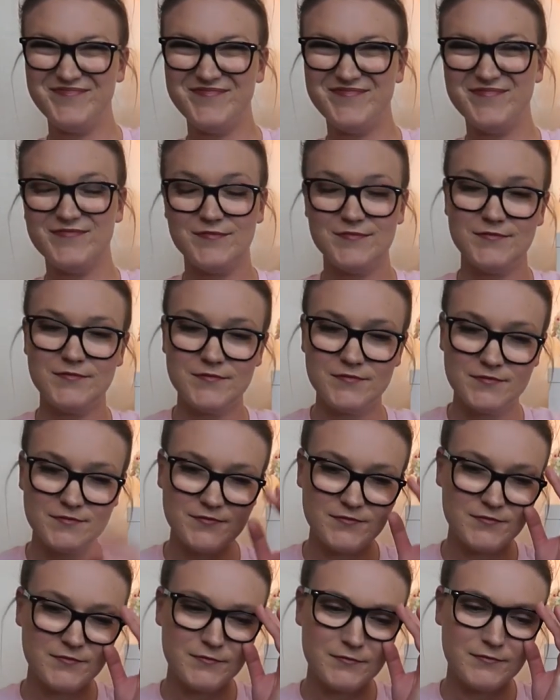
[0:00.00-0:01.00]

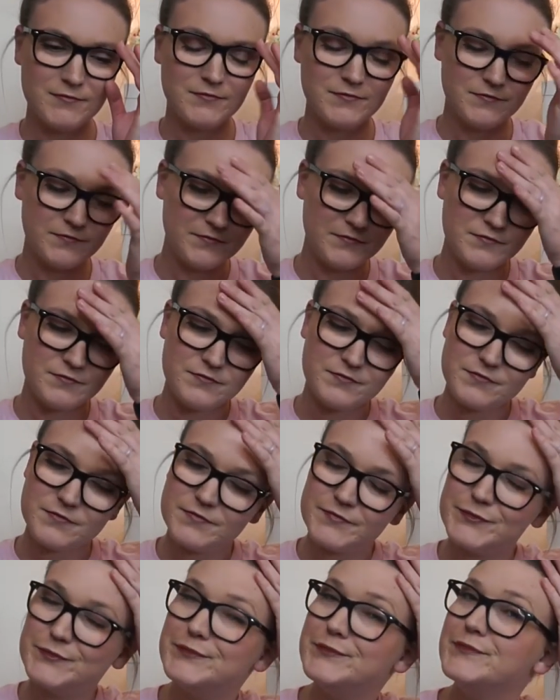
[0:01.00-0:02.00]

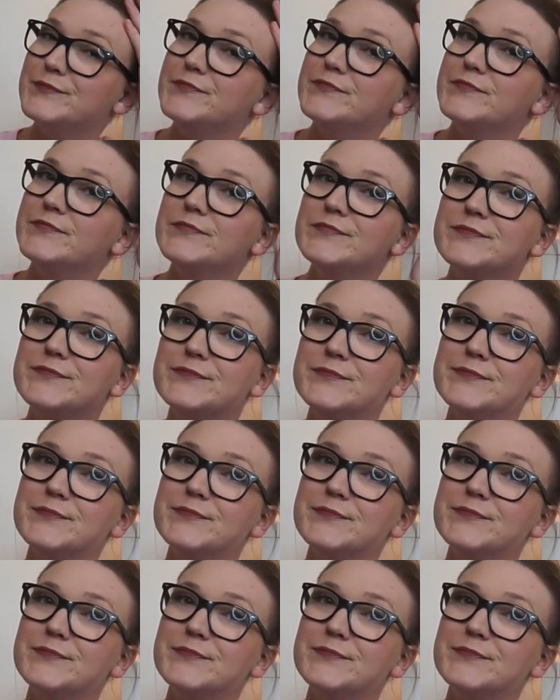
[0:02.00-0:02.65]
No words are spoken by the person on screen.